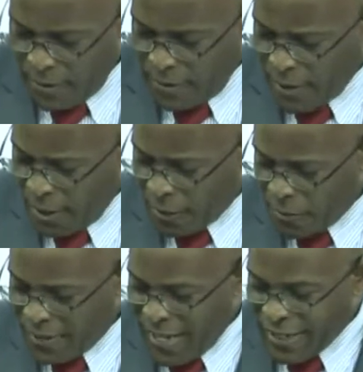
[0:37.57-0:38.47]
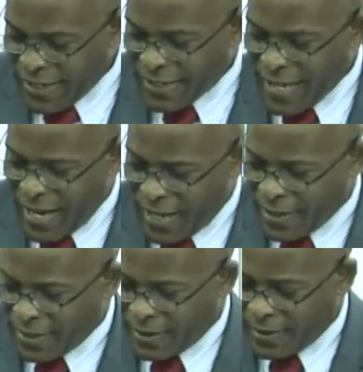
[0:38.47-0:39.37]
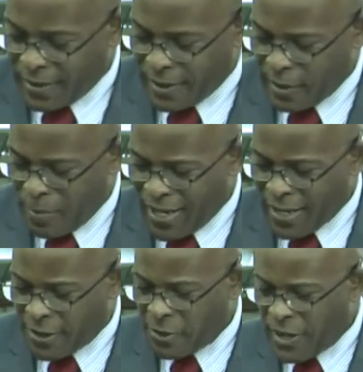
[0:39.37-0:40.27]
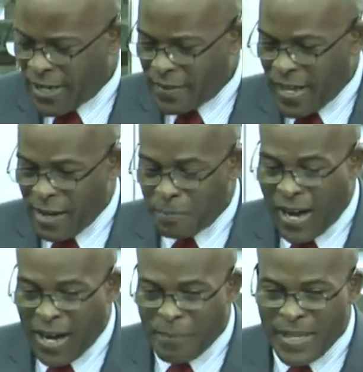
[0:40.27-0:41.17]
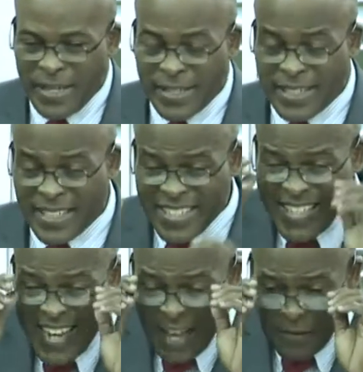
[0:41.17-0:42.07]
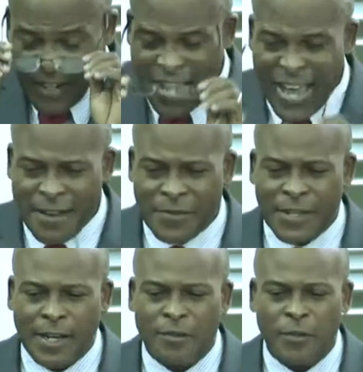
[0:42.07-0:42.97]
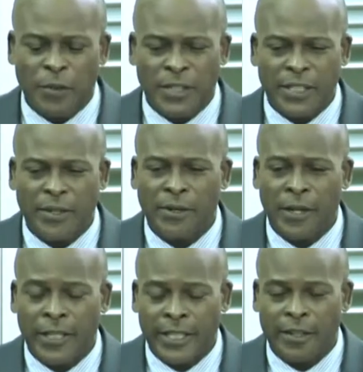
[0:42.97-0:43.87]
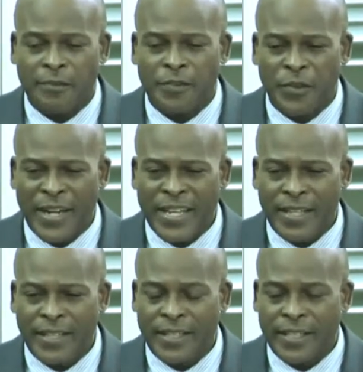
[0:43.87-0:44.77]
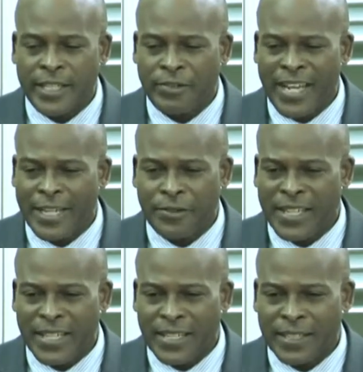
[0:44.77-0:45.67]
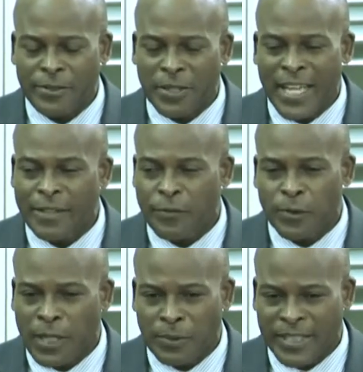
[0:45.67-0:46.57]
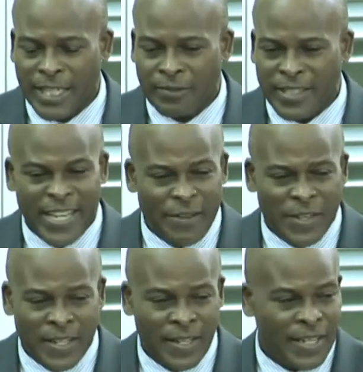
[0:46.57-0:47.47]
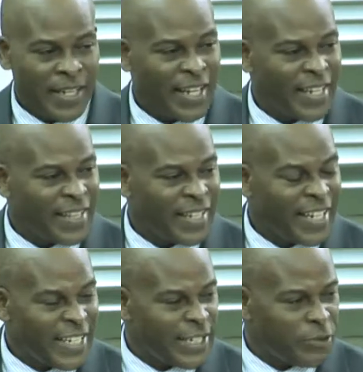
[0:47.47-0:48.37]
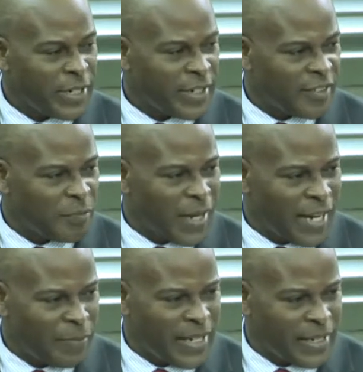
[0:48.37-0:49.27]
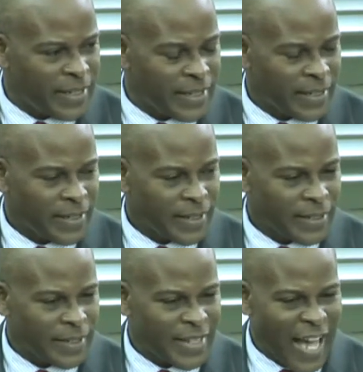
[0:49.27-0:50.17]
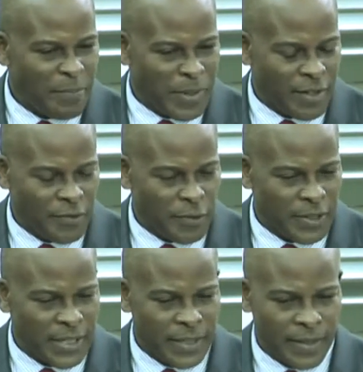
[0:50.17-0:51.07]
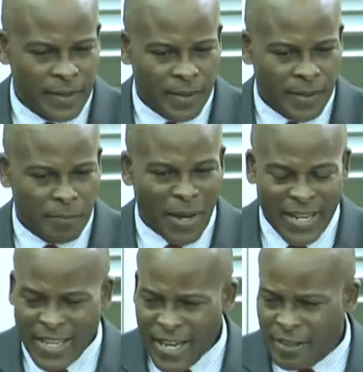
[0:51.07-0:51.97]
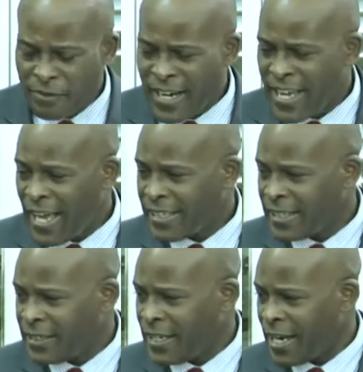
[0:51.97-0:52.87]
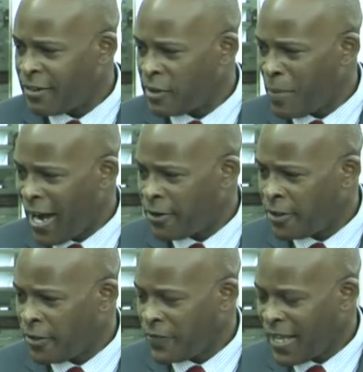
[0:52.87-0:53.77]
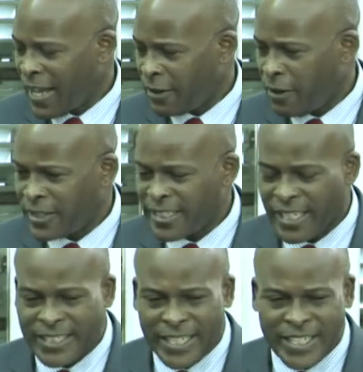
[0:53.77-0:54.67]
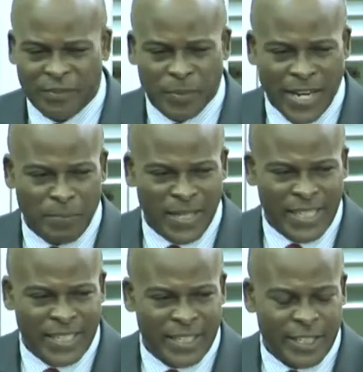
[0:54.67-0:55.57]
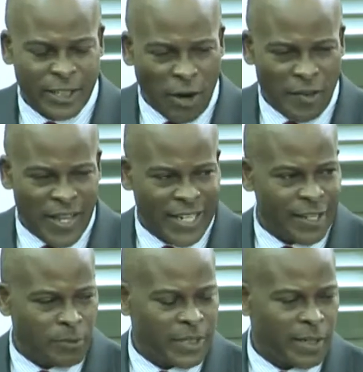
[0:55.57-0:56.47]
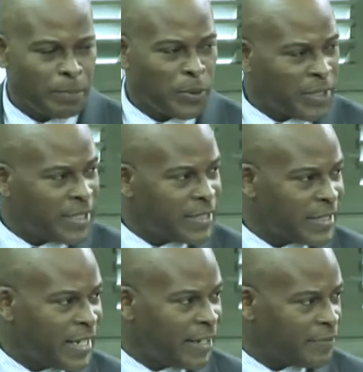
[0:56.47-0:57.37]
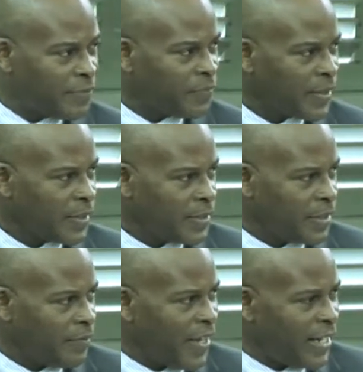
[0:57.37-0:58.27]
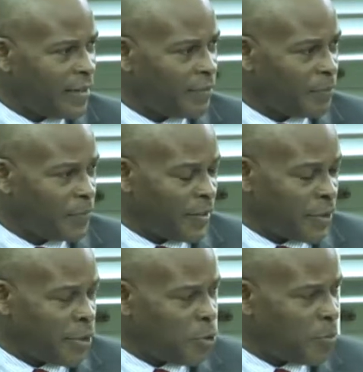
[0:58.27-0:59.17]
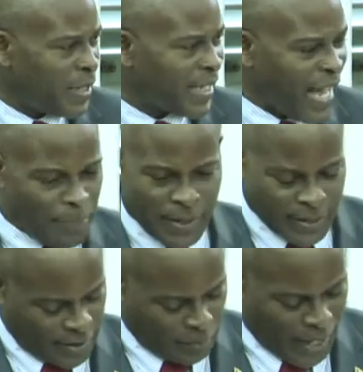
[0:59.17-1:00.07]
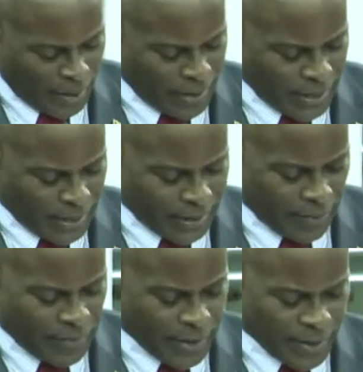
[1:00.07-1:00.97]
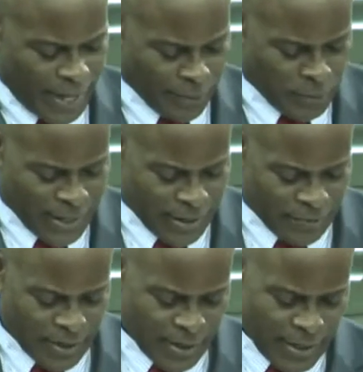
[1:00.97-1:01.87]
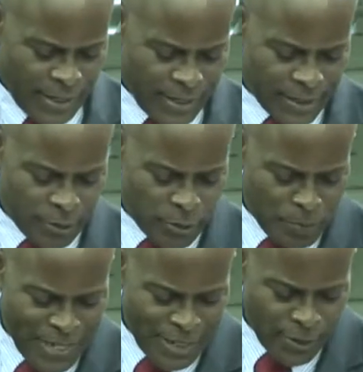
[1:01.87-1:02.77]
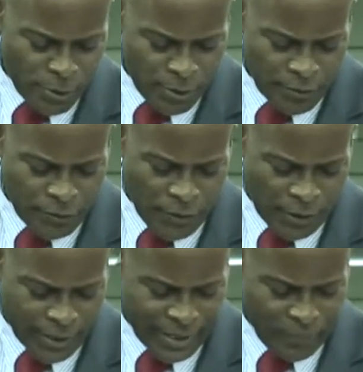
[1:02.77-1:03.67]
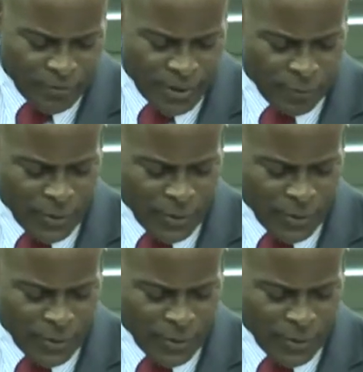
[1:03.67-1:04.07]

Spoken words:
Now, let us start, sir, by agreeing that Barbados could never, ever afford the cost of free tertiary education. Don't let's fool ourselves. Never in the history of Barbados could that be afforded. But yet, the Right Excellent Errol Barrow and all successive prime ministers thought that it was important enough to develop the human capital of Barbados, something that we have hitherto been known for, something